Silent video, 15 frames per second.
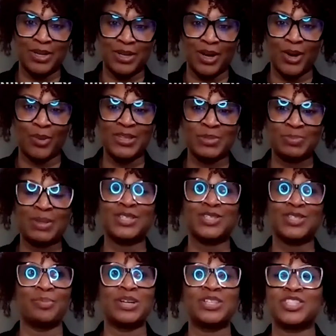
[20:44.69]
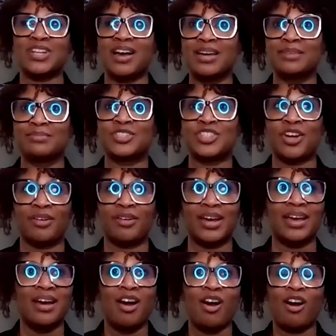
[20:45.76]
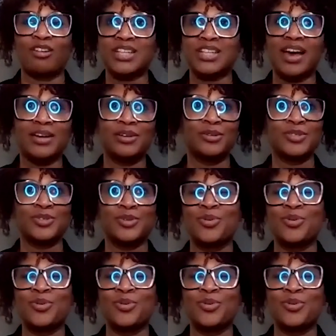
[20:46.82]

We spend so much time sharing our titles,